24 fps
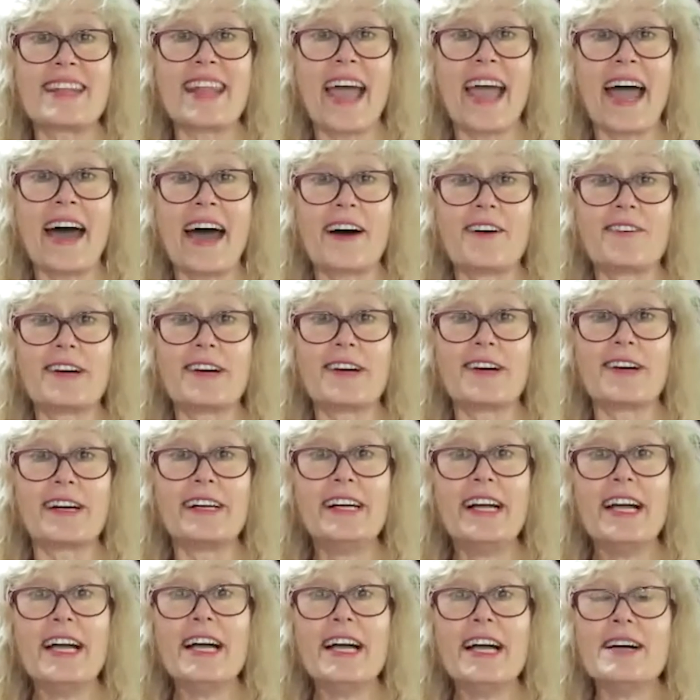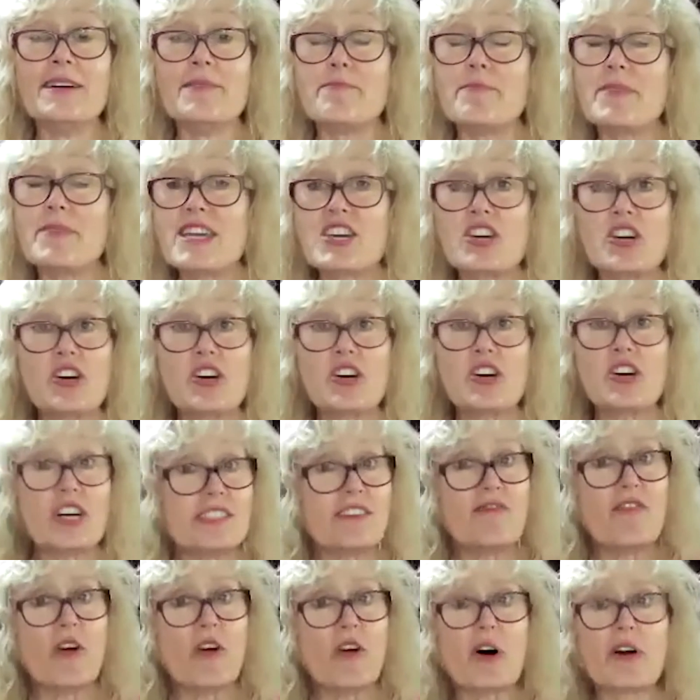minutes and hour.
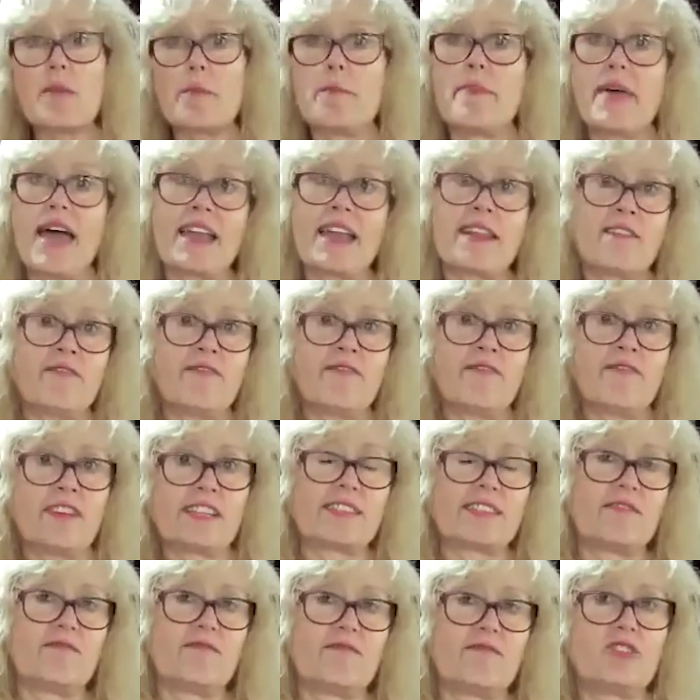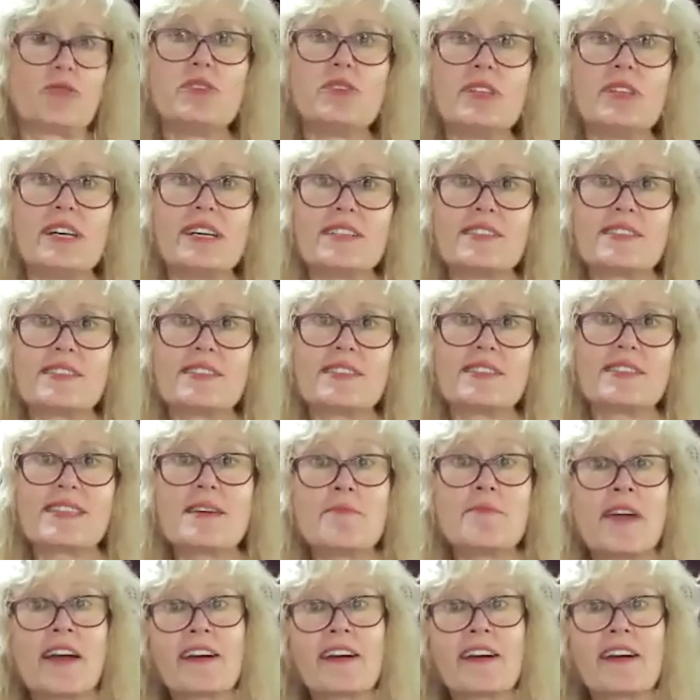Because of all the benefits of doulas, the